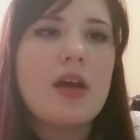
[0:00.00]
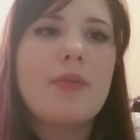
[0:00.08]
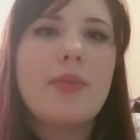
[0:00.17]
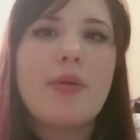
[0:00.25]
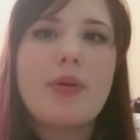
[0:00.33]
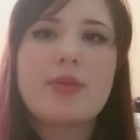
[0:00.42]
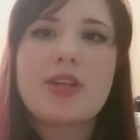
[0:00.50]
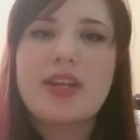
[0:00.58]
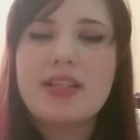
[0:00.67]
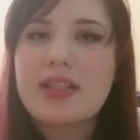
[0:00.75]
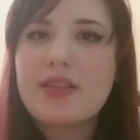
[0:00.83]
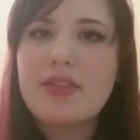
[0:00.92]
mom tried
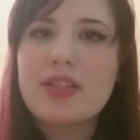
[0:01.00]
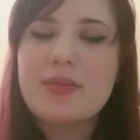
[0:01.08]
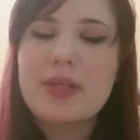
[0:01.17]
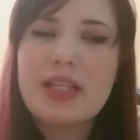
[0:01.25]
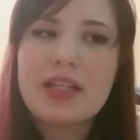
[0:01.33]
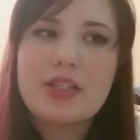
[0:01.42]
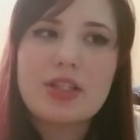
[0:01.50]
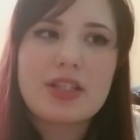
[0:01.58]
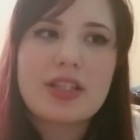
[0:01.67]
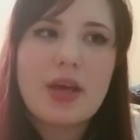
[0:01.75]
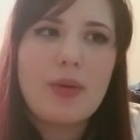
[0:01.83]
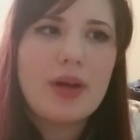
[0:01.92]
to convince me to just
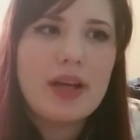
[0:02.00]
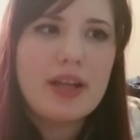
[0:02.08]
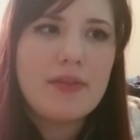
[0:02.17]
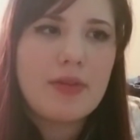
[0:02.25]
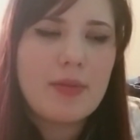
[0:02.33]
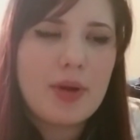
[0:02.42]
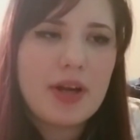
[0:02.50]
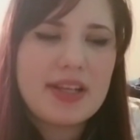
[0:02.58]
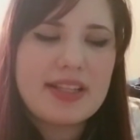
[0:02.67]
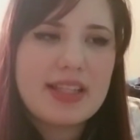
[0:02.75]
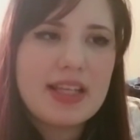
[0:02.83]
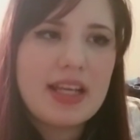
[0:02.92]
get one from Party
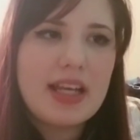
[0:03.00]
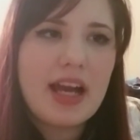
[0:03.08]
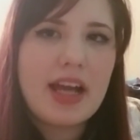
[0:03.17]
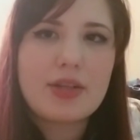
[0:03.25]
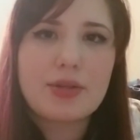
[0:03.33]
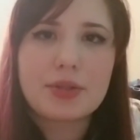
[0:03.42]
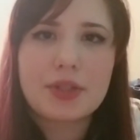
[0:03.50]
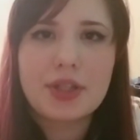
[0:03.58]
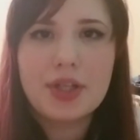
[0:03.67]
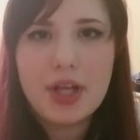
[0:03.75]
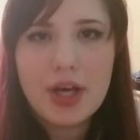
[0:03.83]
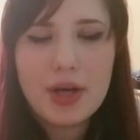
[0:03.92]
City. I told her
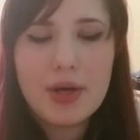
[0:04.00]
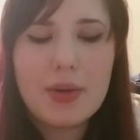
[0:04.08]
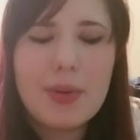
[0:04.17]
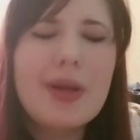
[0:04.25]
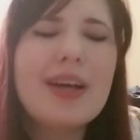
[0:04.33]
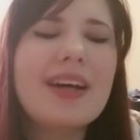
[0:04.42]
no.